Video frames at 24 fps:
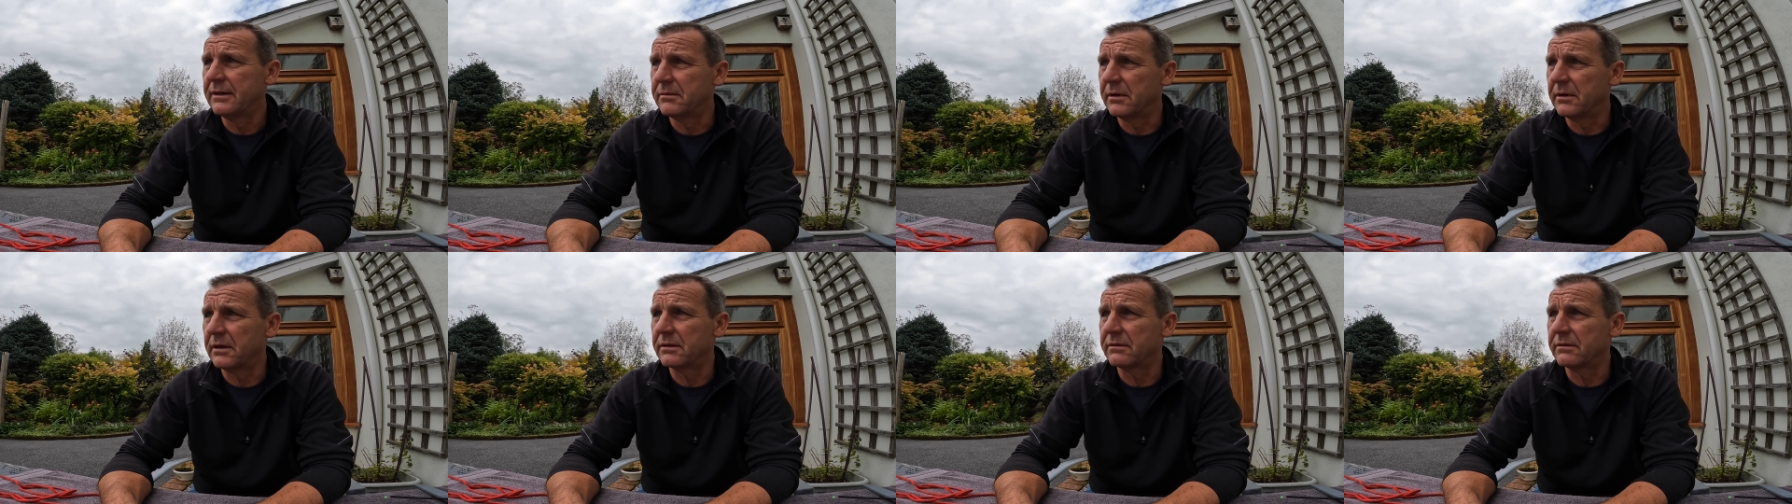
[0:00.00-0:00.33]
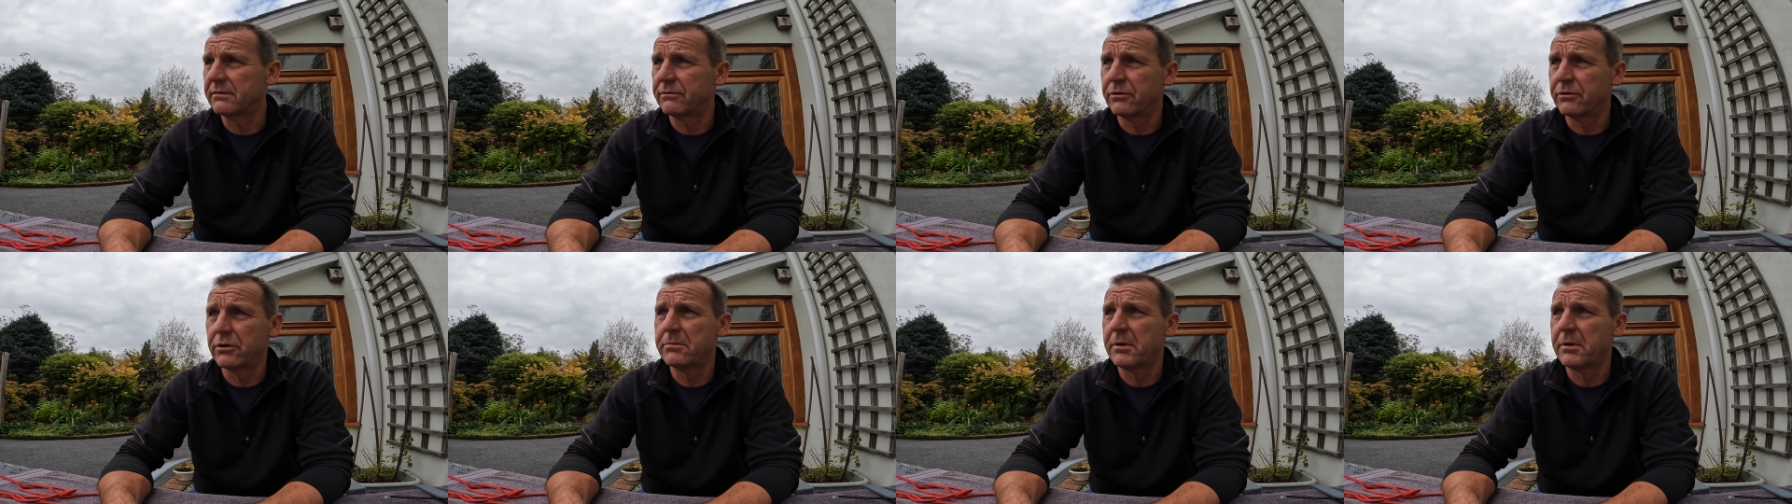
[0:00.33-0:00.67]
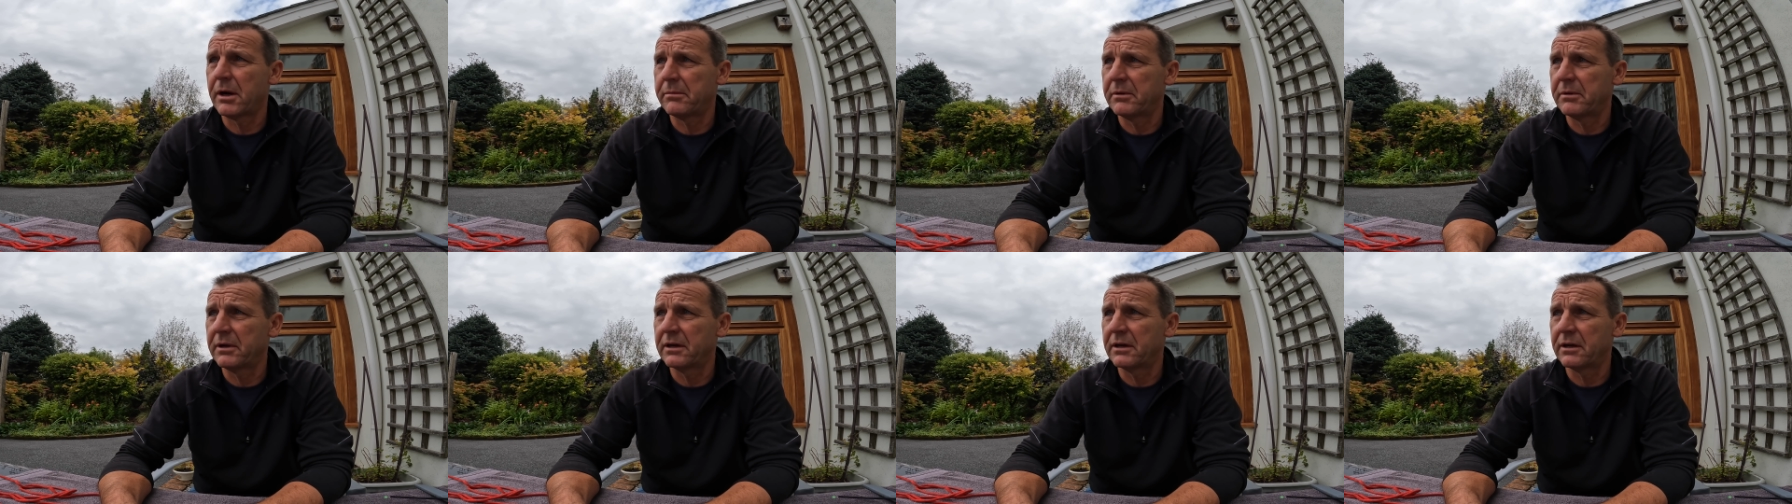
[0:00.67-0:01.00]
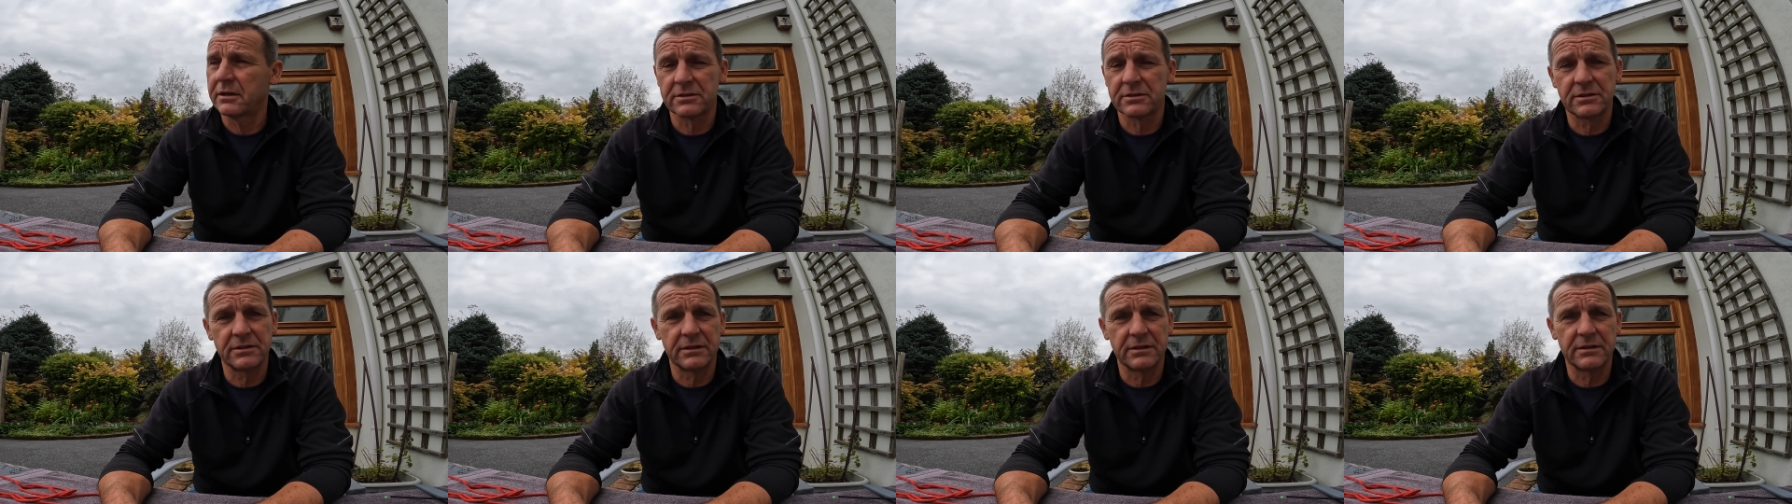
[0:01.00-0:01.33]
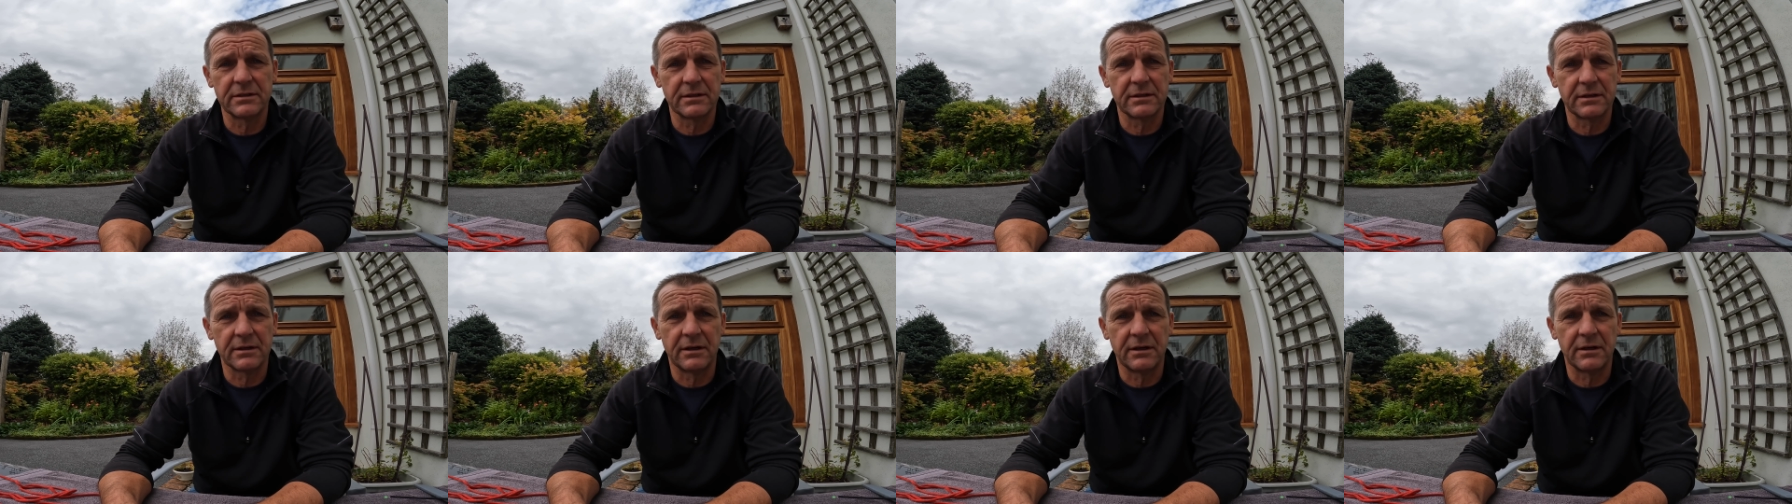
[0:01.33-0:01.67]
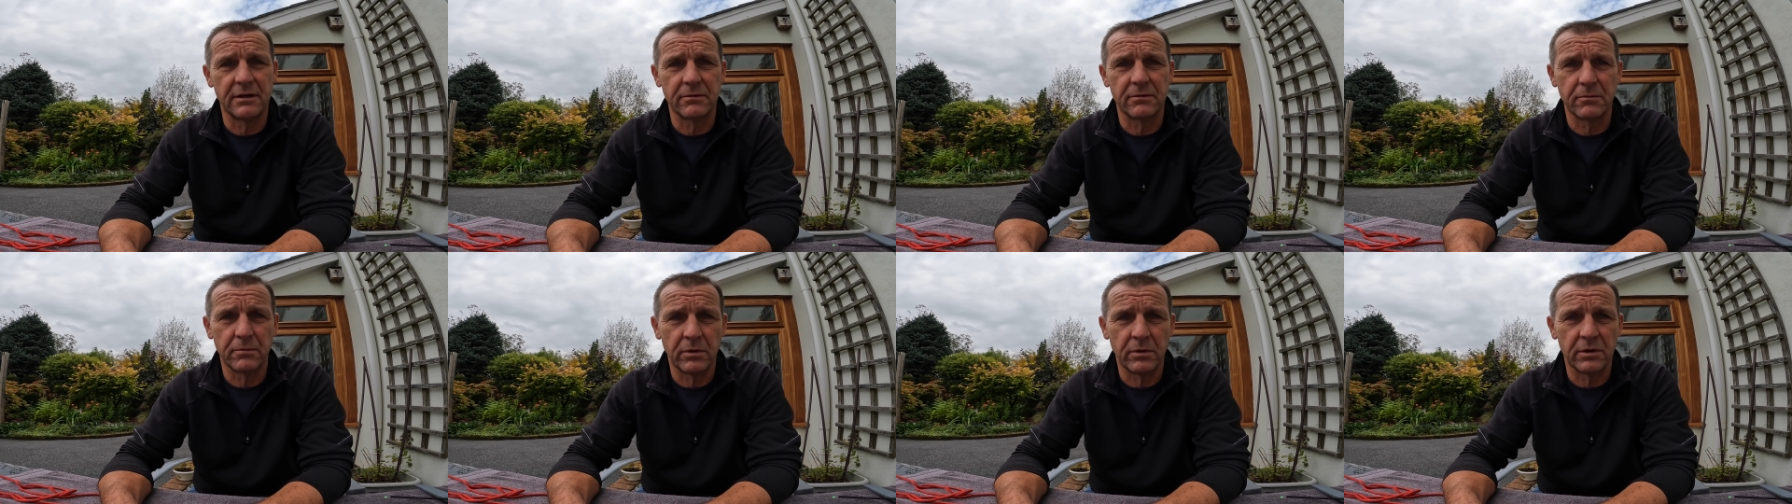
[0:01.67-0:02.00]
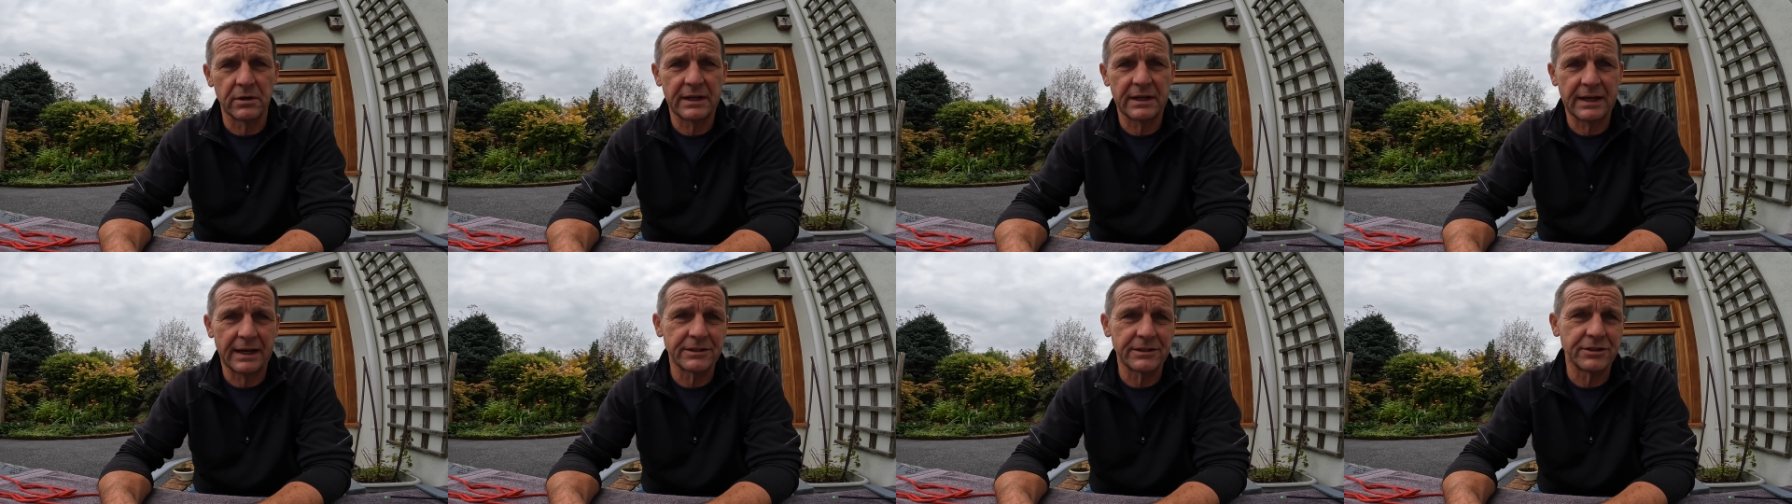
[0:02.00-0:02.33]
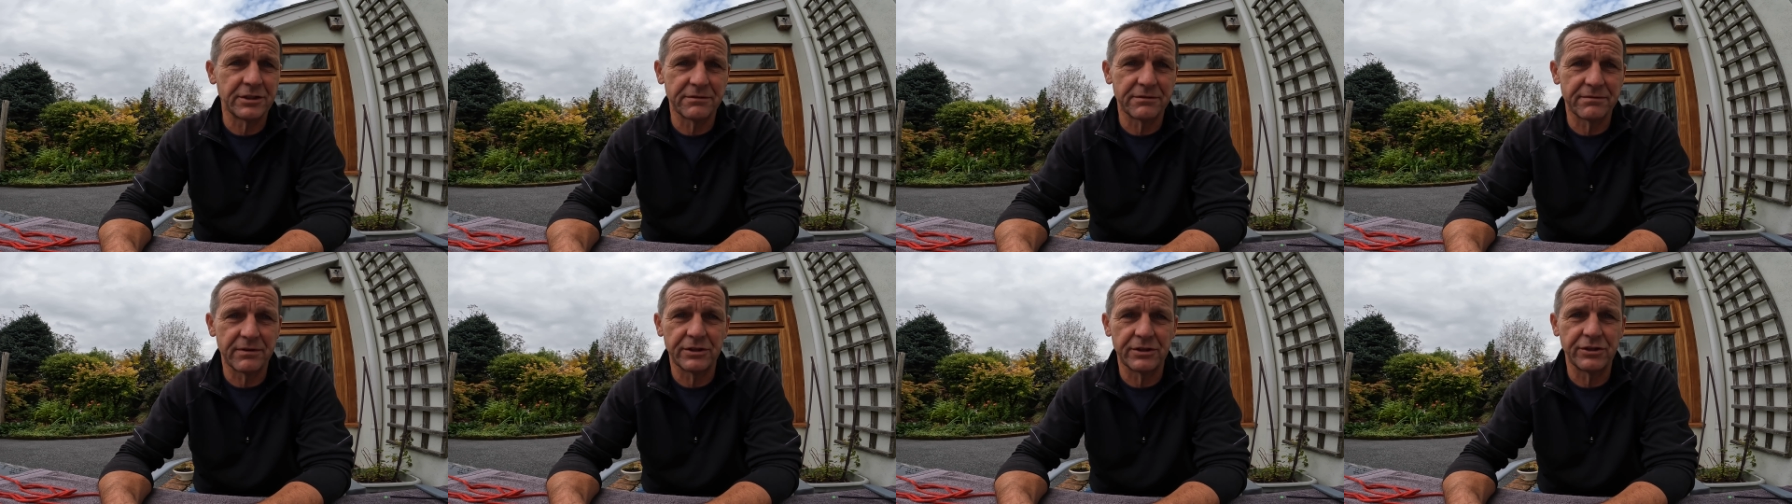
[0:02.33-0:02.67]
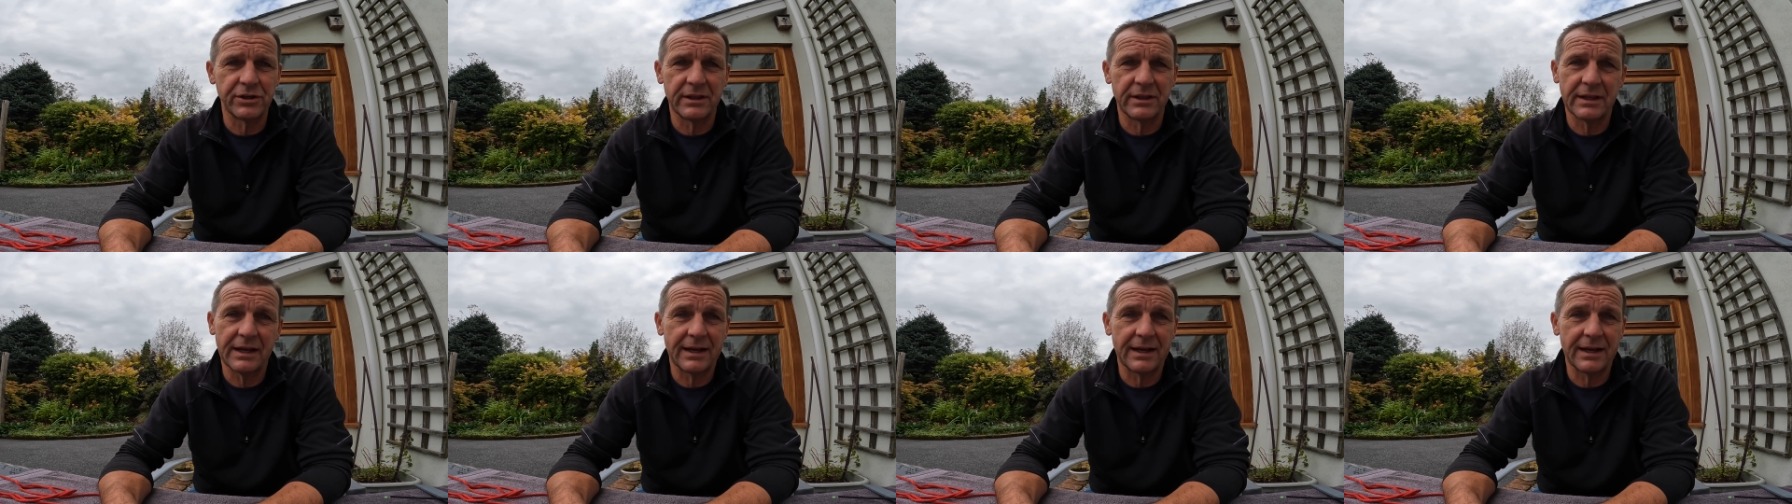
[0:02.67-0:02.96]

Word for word: Well, rhubarb and custard are what catches fish in